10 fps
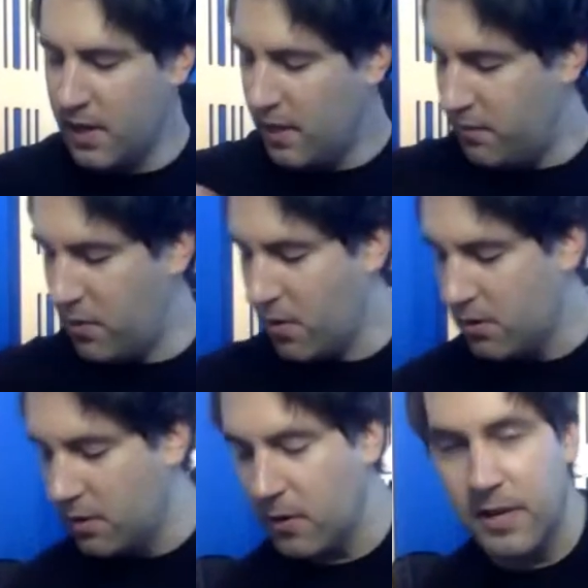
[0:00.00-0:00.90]
If you are
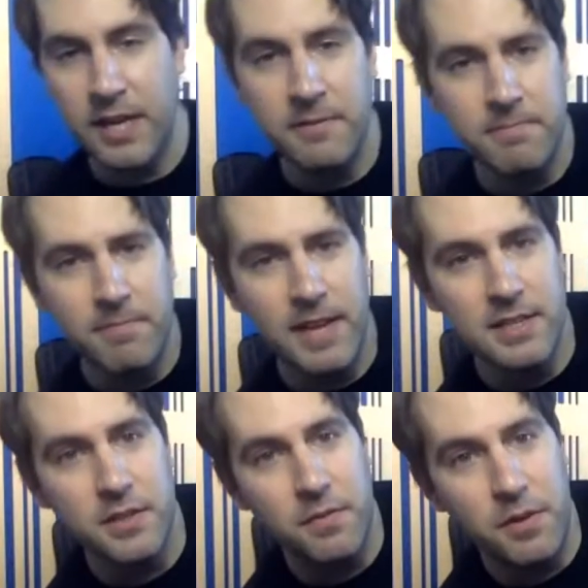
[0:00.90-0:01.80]
lurking as a
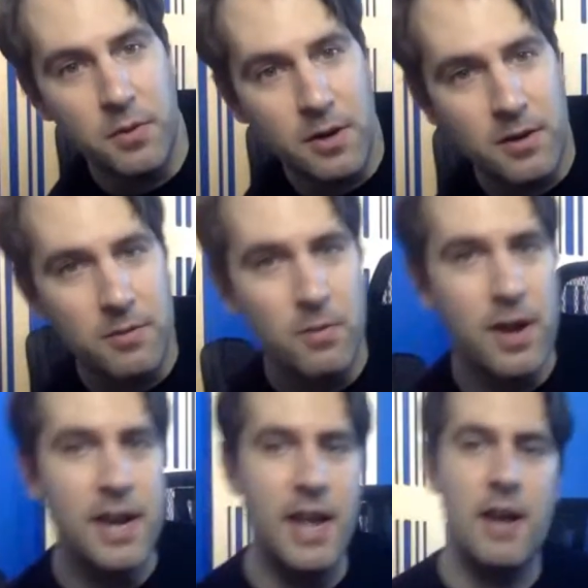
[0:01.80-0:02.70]
viewer right
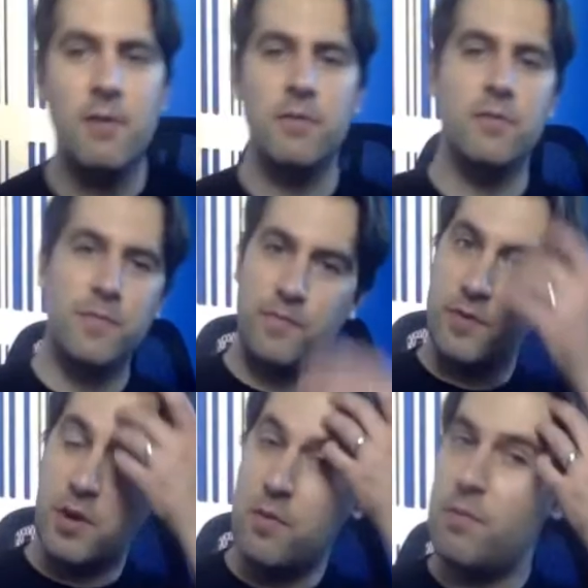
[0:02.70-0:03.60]
now,
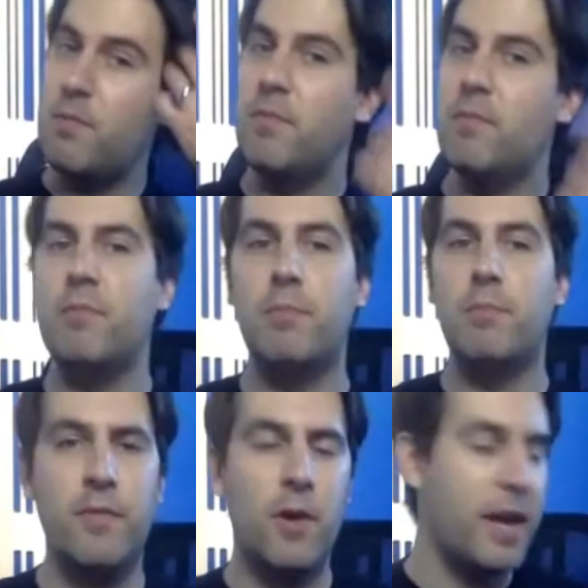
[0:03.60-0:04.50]
don't be
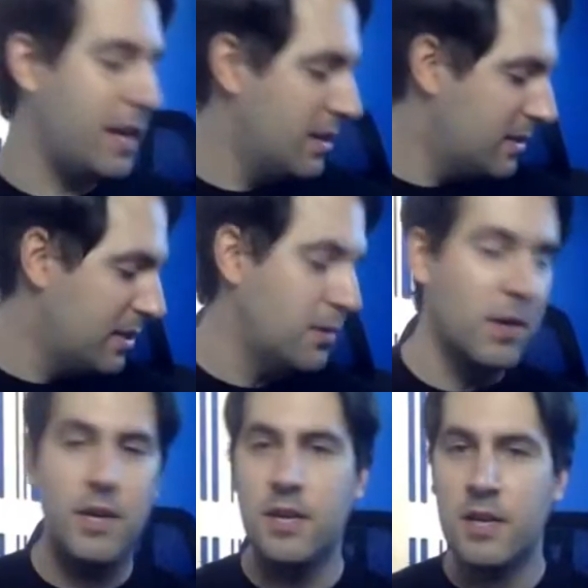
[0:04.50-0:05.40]
afraid
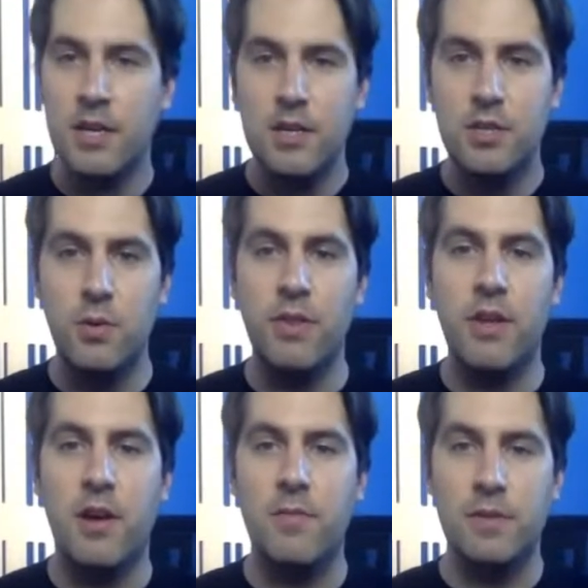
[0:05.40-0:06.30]
to join the
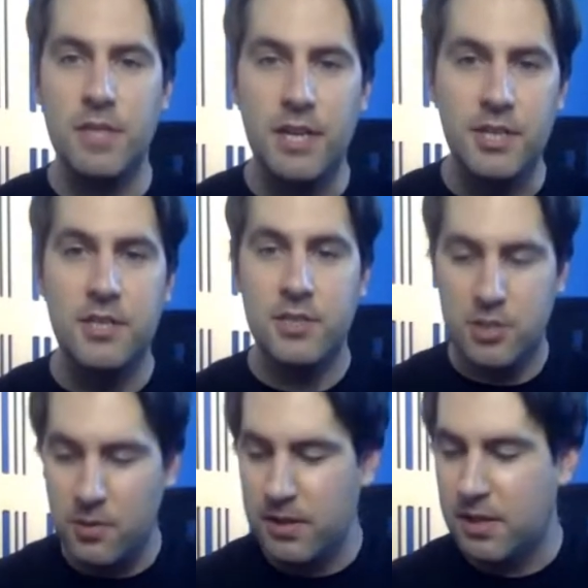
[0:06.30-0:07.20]
conversation,
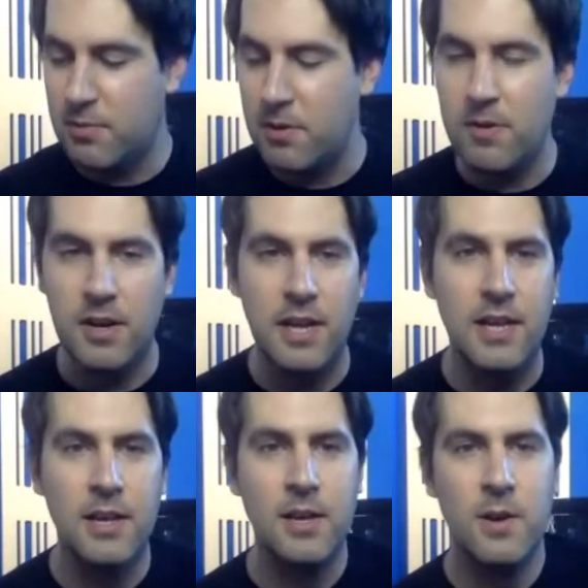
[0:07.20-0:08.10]
join the community.
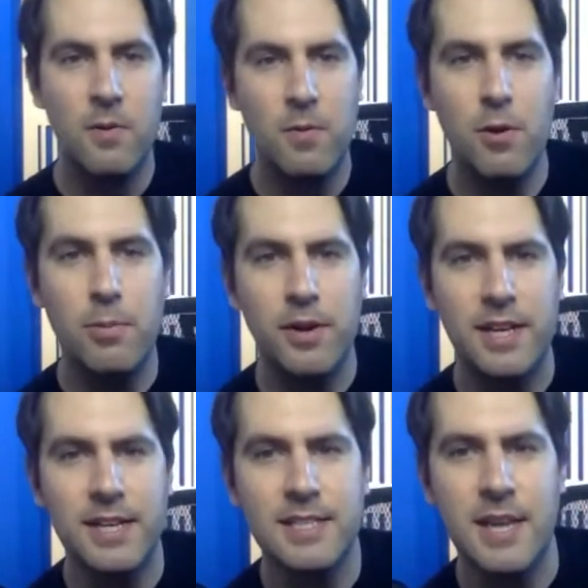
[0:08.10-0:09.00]
We're a pretty
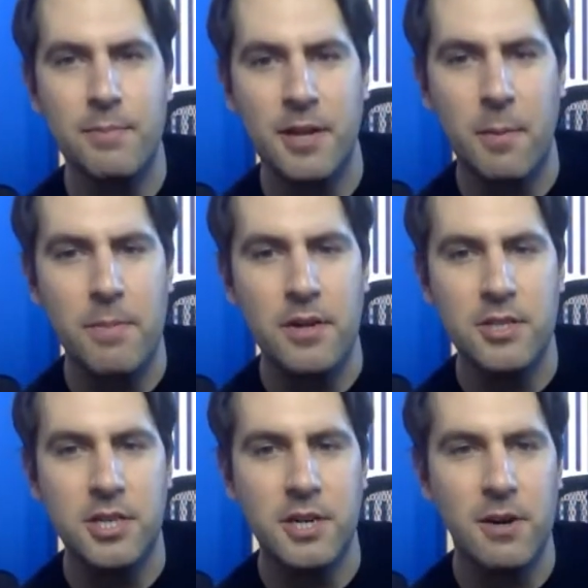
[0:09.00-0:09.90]
accepting bunch
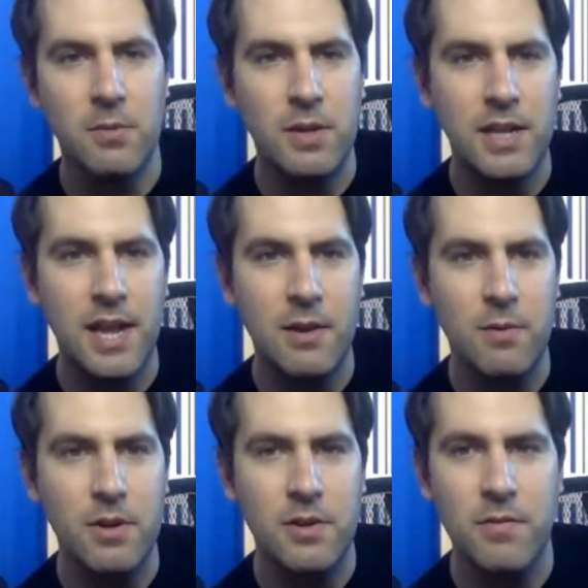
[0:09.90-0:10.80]
here, and we like when
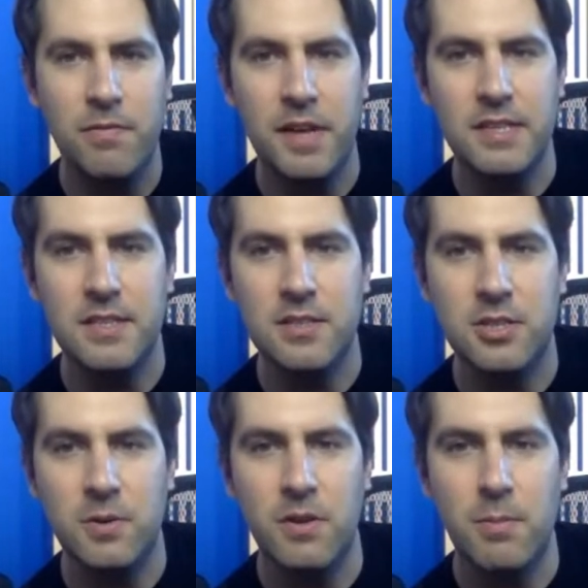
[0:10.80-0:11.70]
new faces
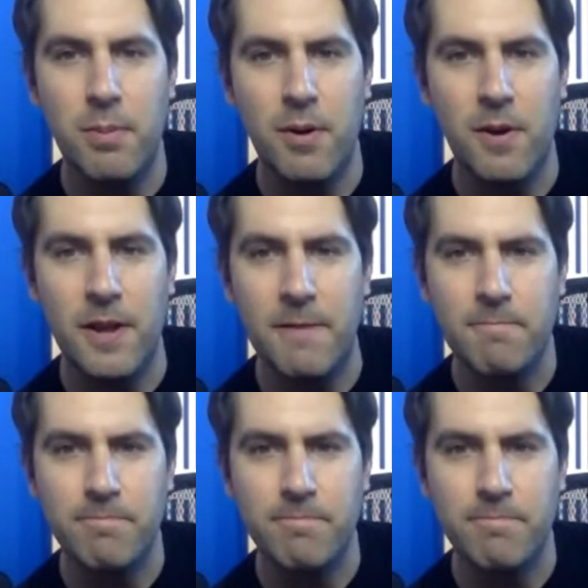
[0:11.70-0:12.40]
join the party.